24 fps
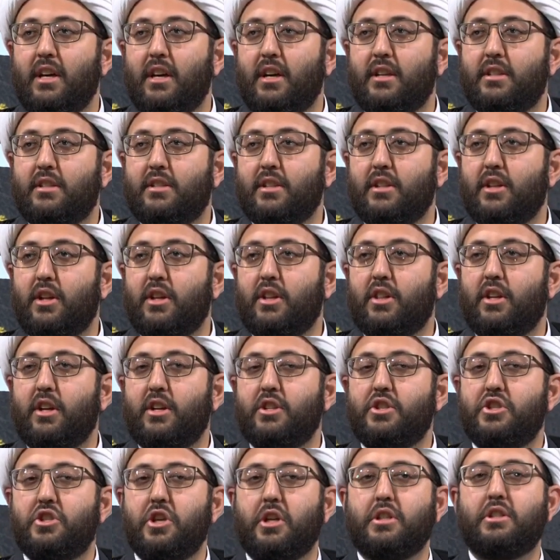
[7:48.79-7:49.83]
until Allah
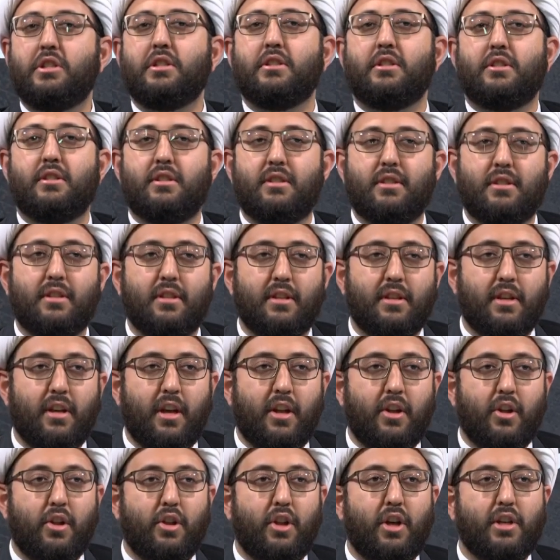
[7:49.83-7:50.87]
judges
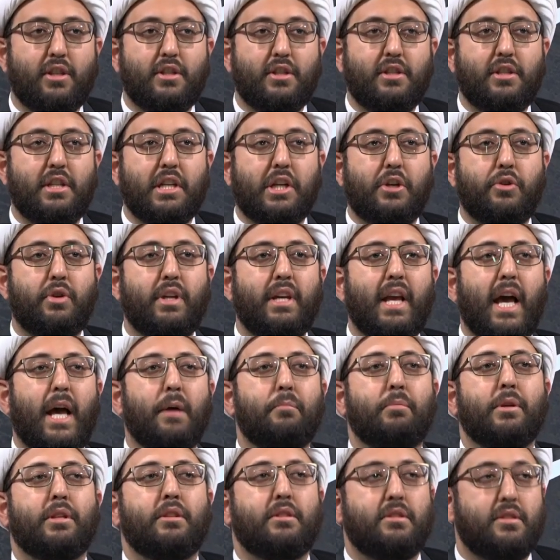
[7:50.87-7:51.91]
and Allah's decree
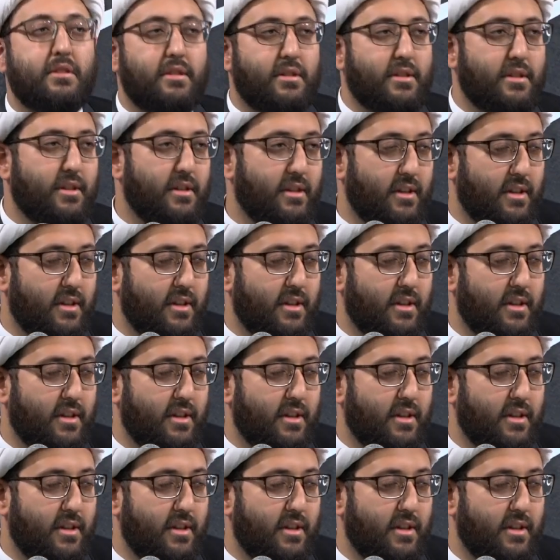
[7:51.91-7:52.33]
happens.